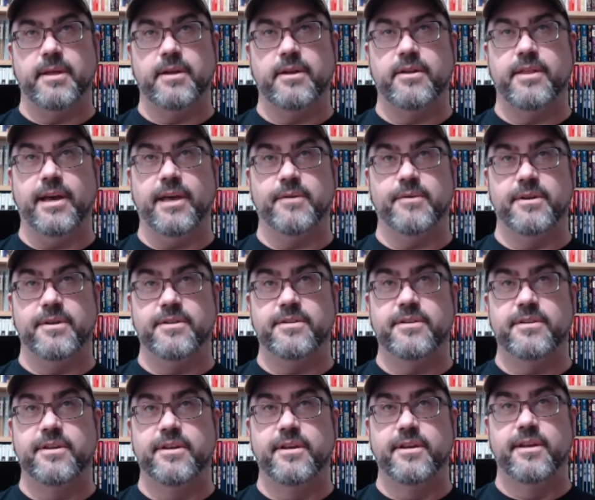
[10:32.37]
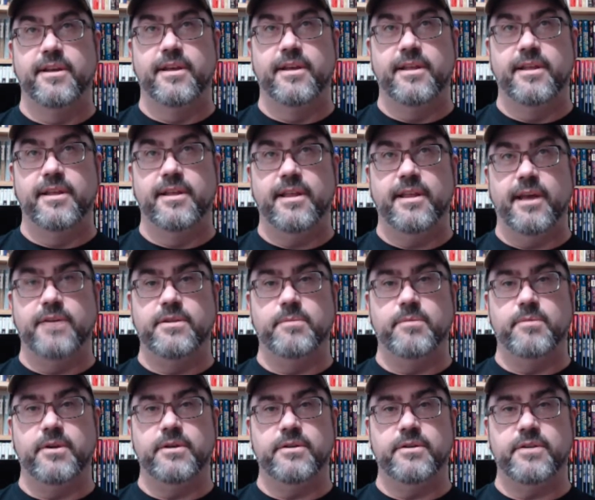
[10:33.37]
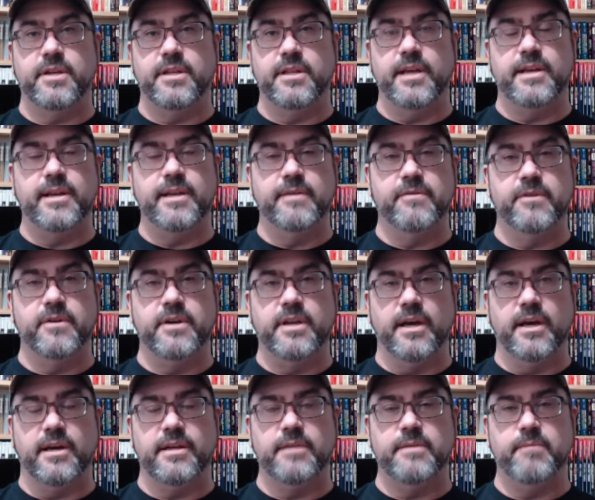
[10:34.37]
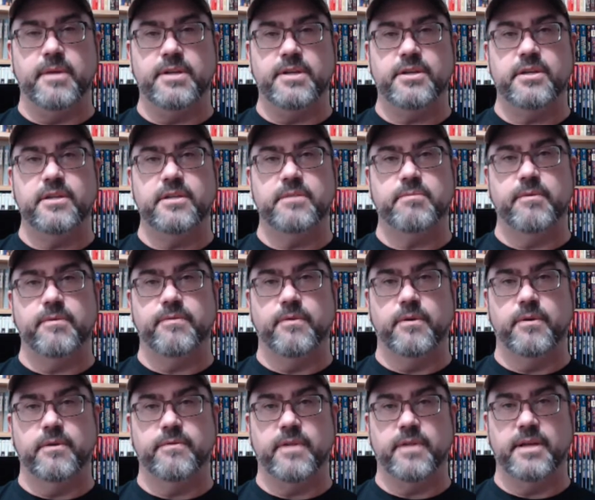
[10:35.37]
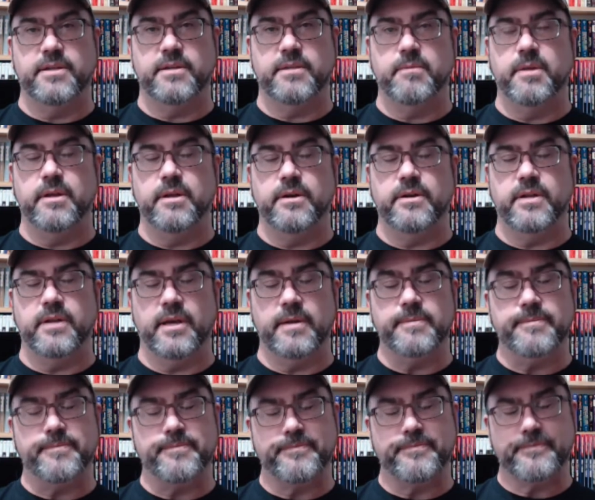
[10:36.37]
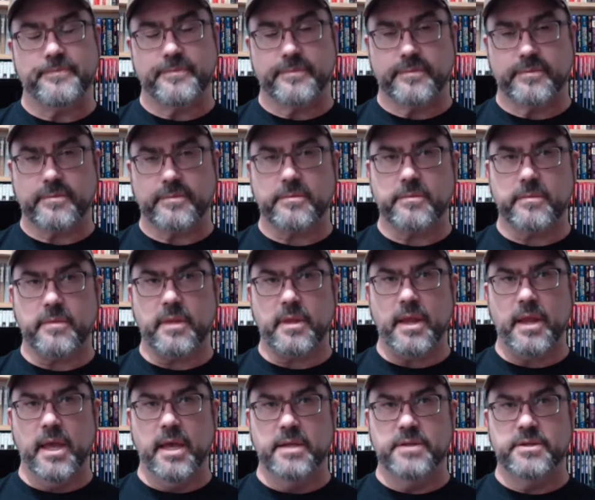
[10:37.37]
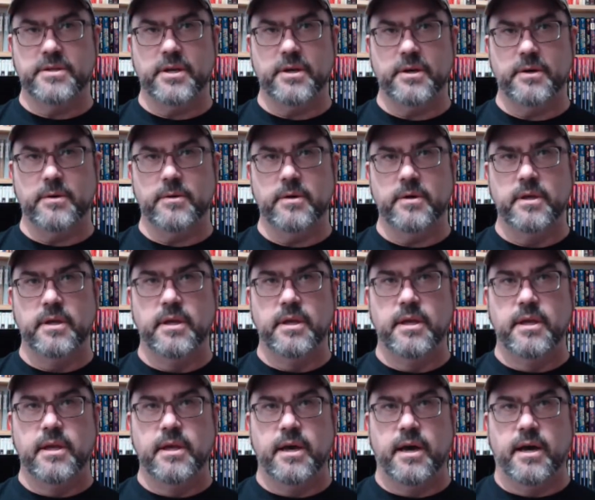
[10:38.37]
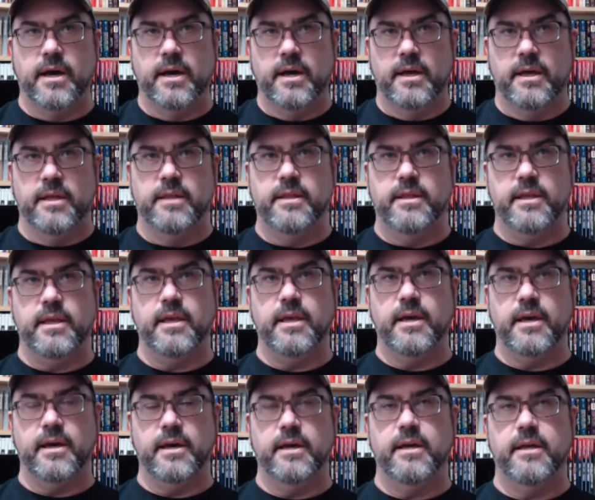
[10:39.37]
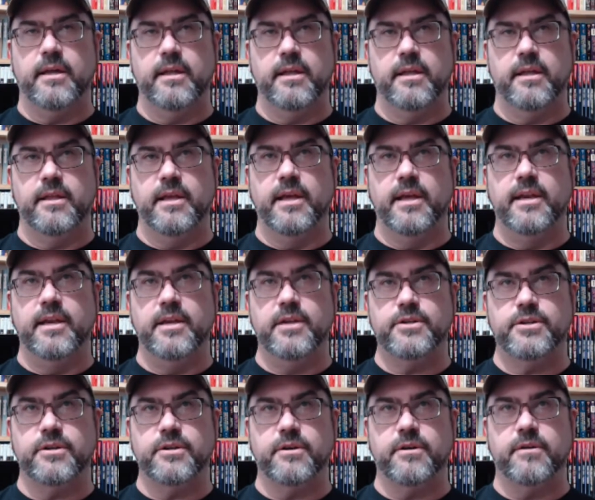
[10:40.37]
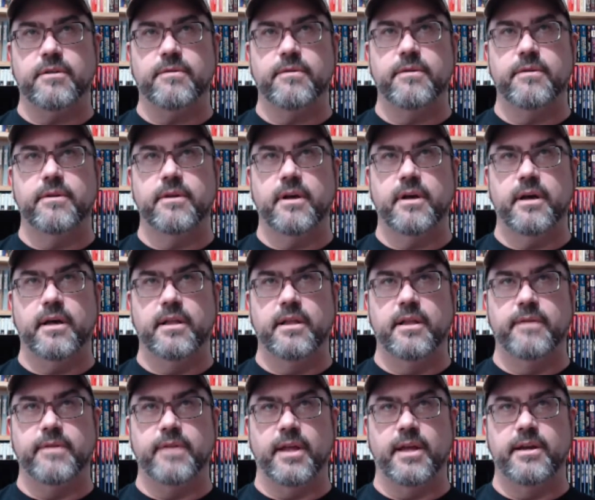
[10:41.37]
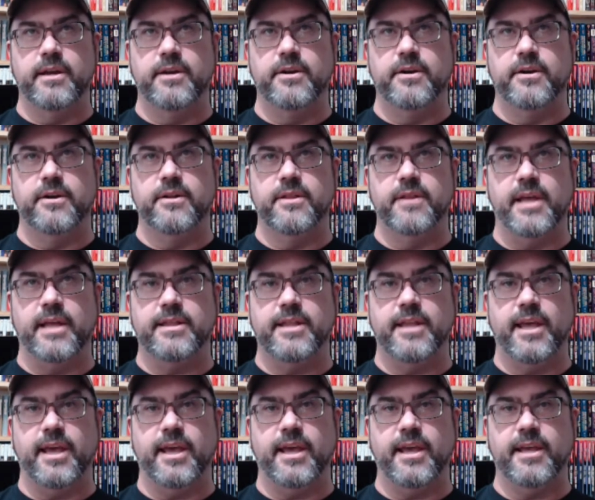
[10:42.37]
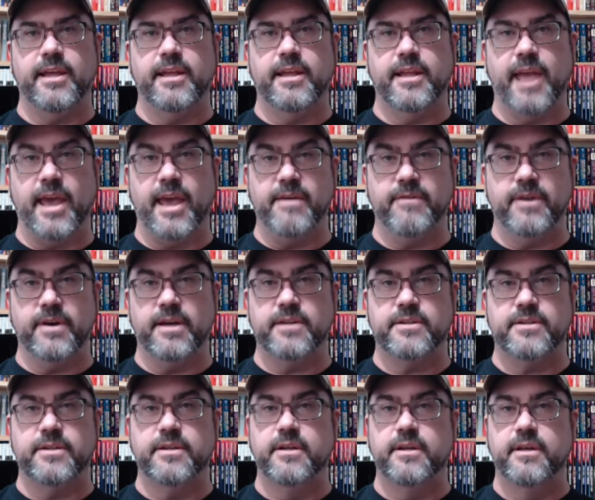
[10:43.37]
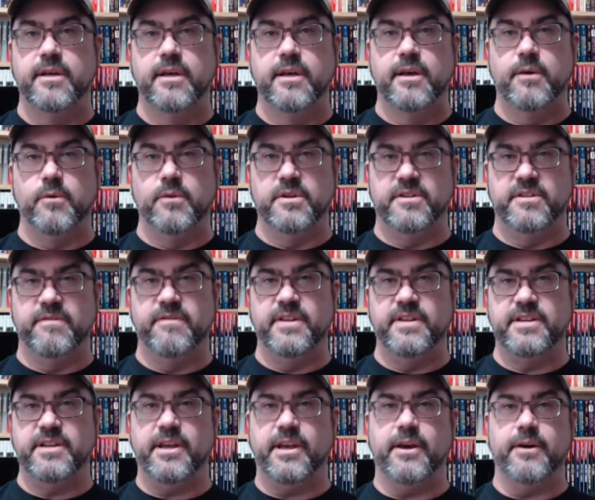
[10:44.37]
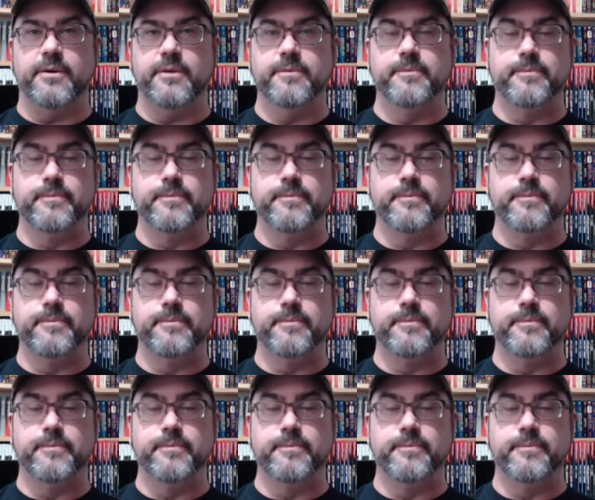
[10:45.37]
was super interesting. They'd never done missions before Flight Simulator 10, and so the initial level editor that they gave us was Visio.